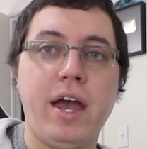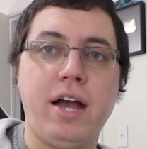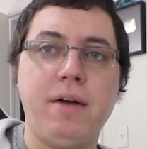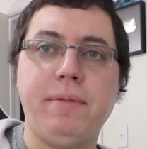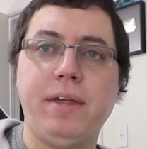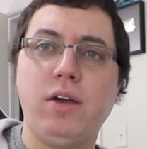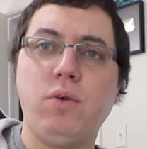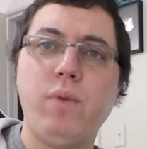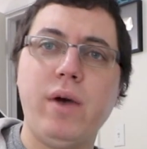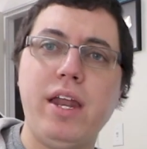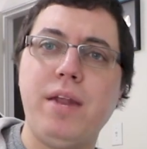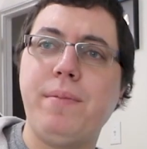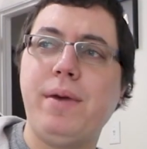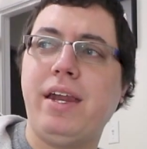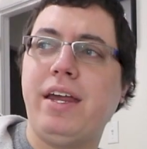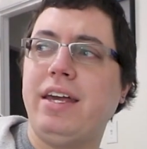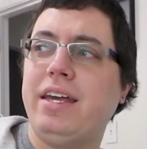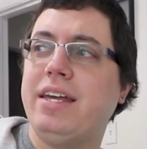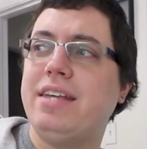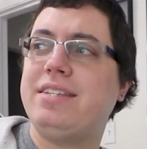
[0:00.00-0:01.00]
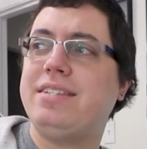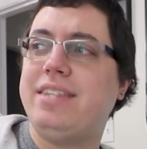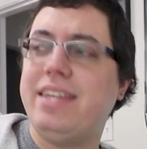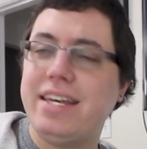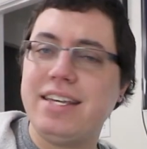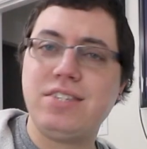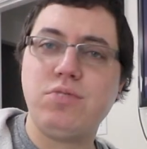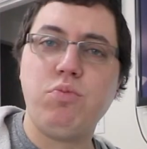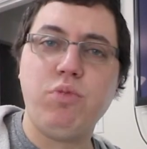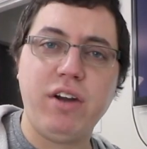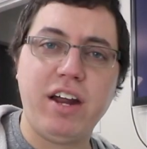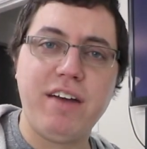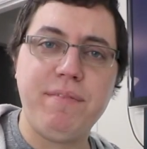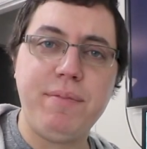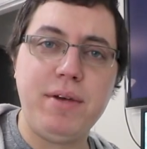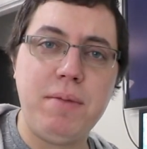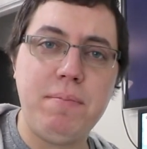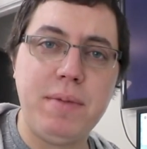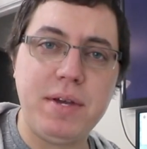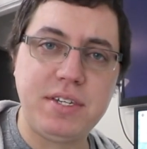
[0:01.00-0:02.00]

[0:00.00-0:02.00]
I'm like, wait a minute, is this what I've been